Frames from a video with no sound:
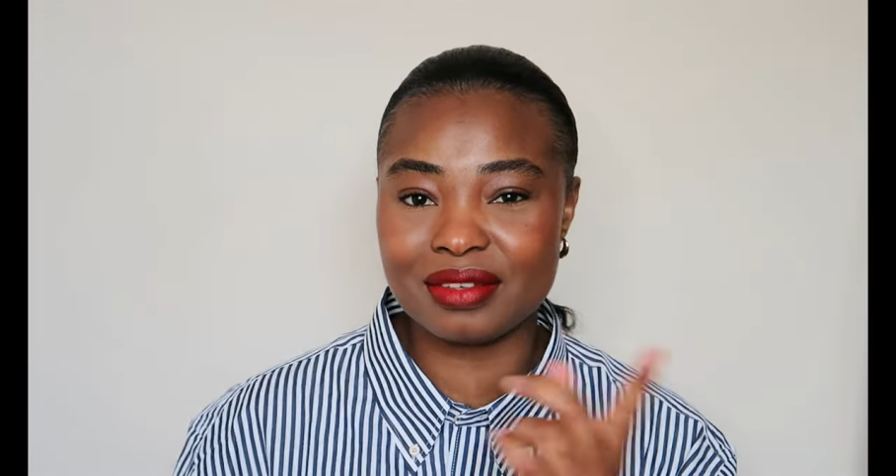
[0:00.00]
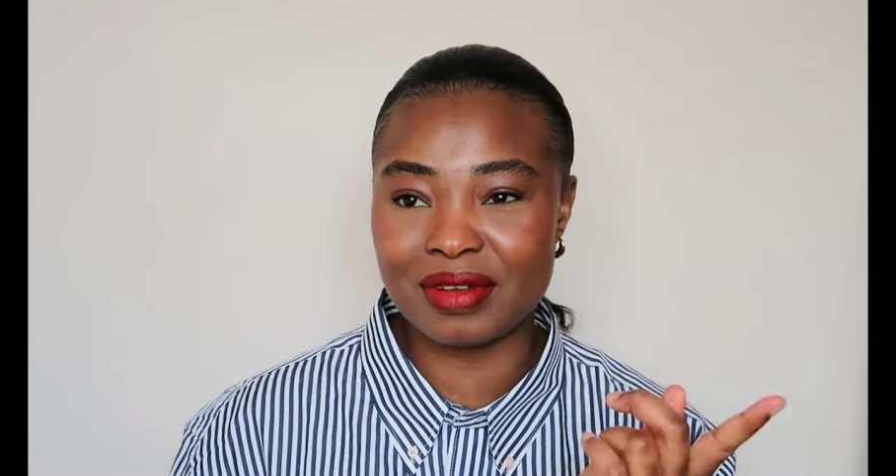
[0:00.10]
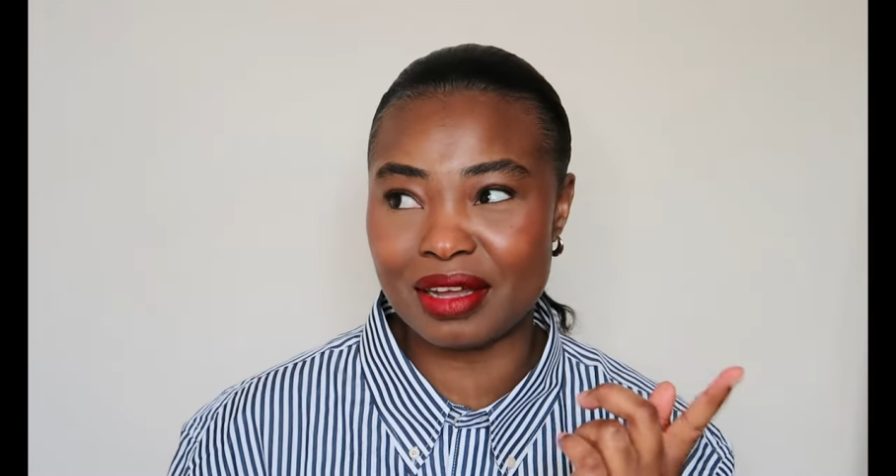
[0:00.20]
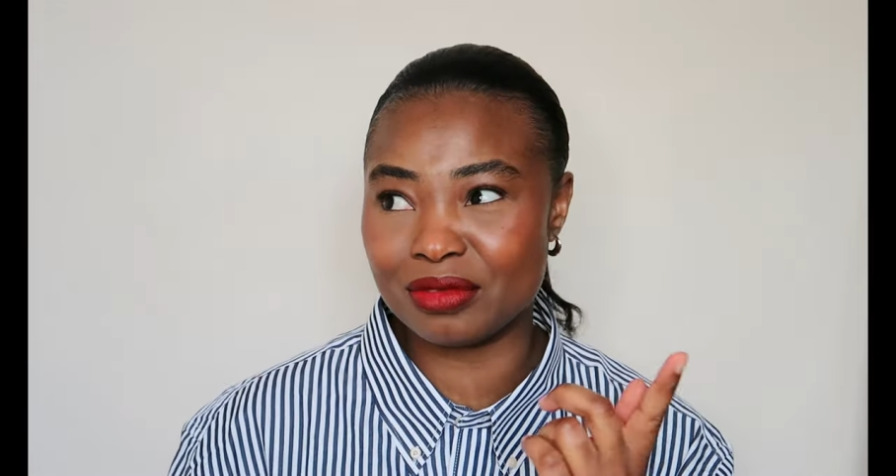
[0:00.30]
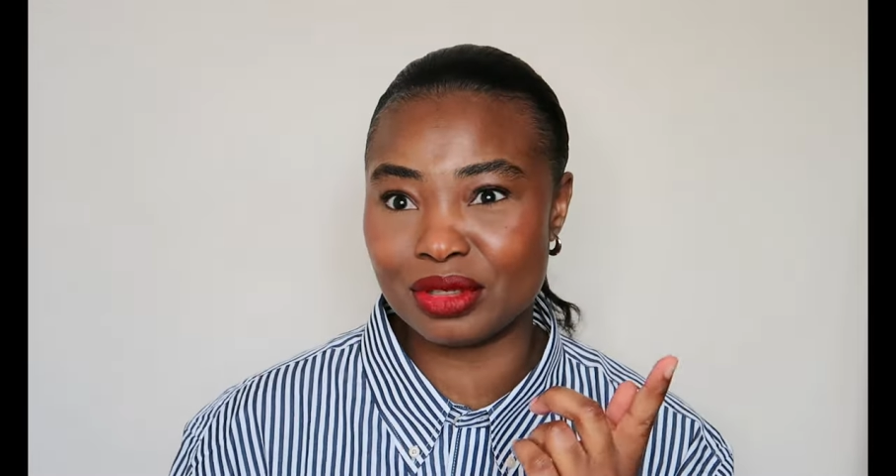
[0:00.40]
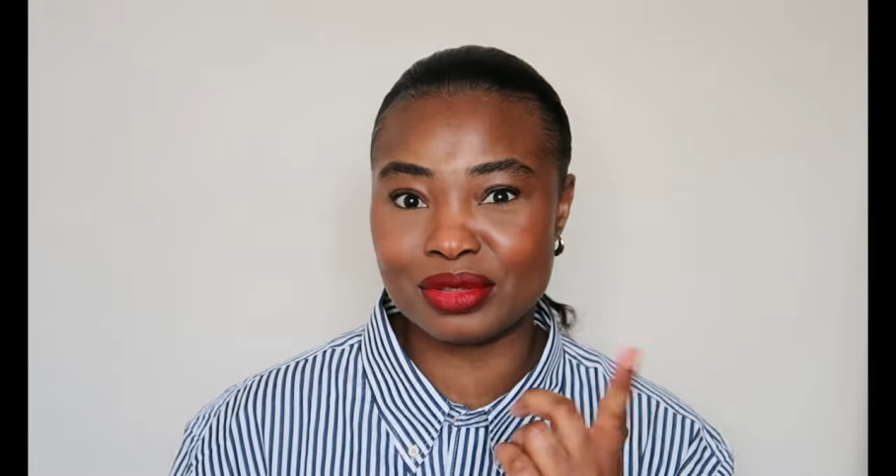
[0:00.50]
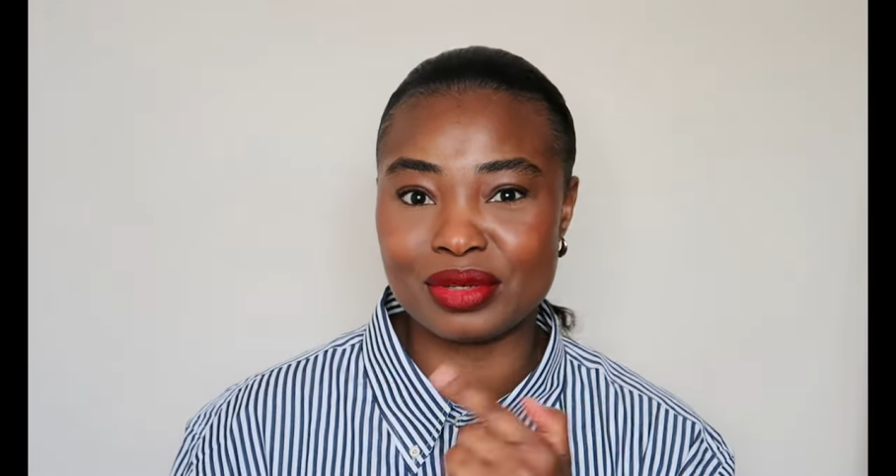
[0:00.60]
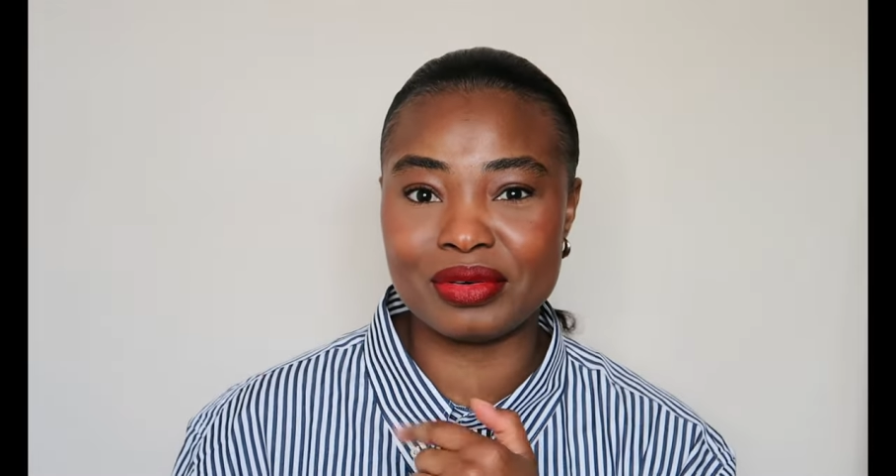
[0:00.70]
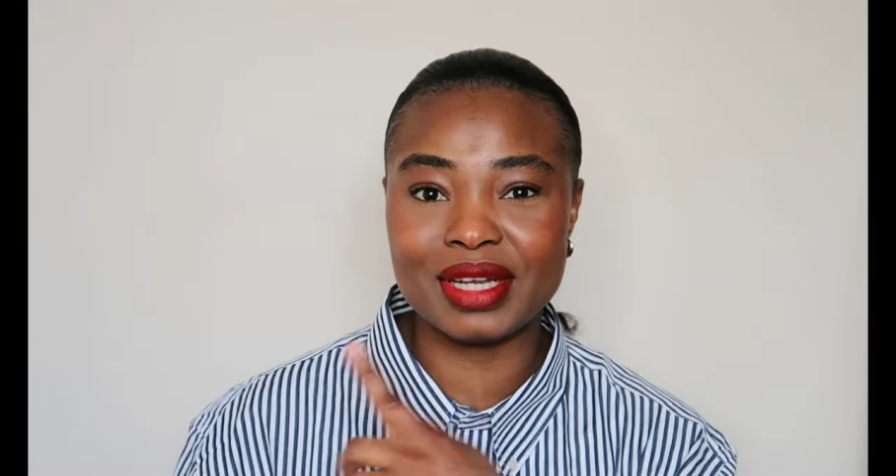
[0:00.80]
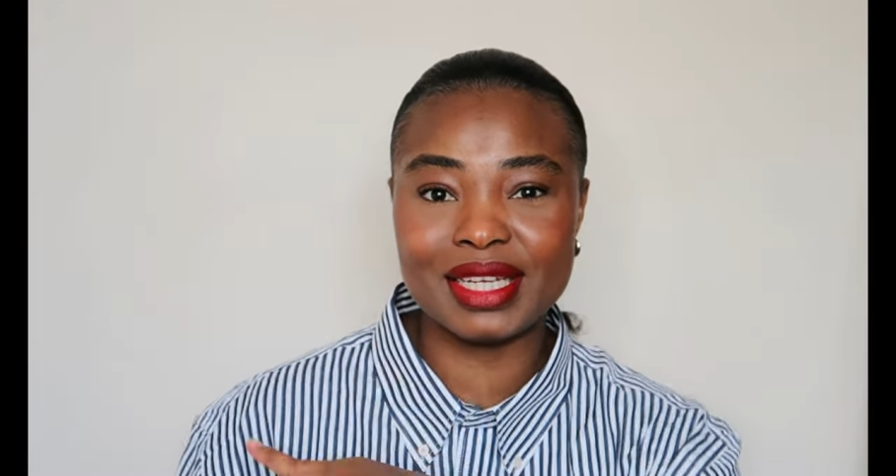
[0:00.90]
if I haven't done
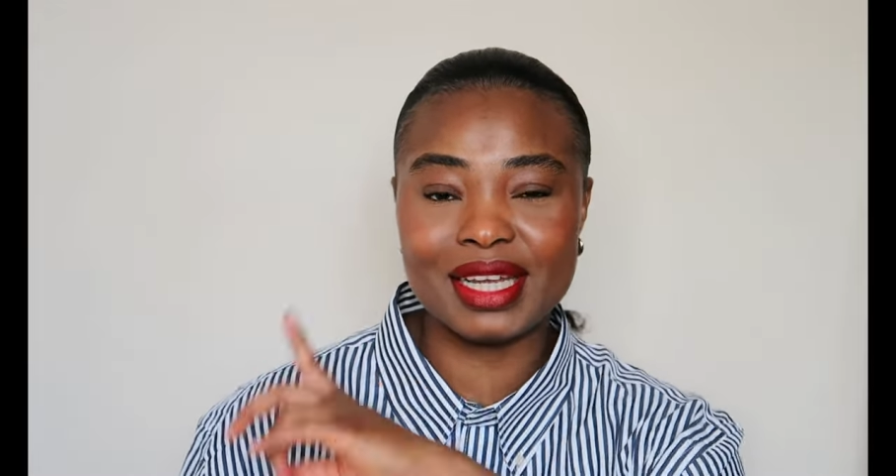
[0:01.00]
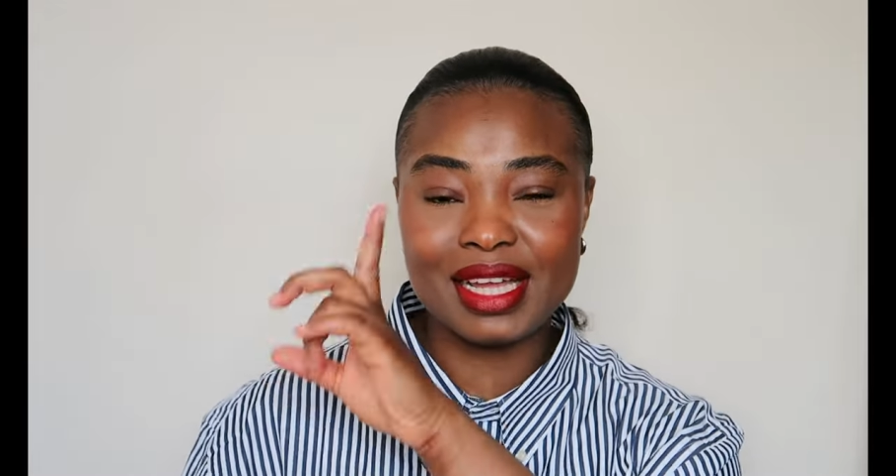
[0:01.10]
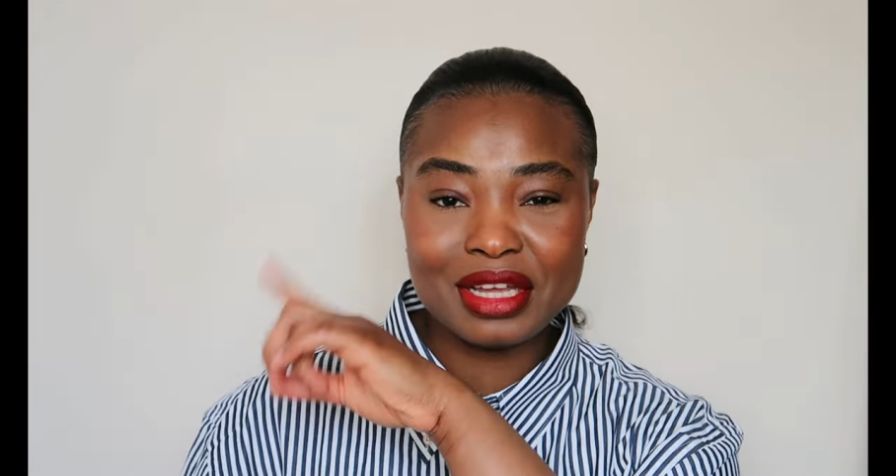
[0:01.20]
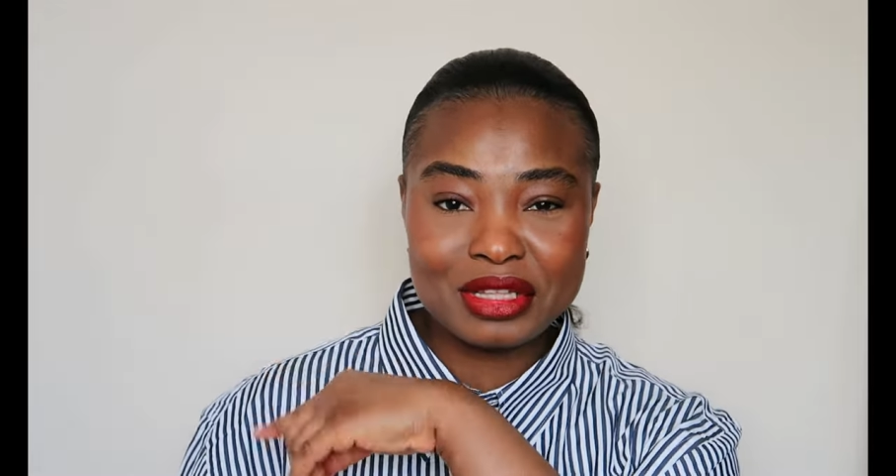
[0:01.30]
so already,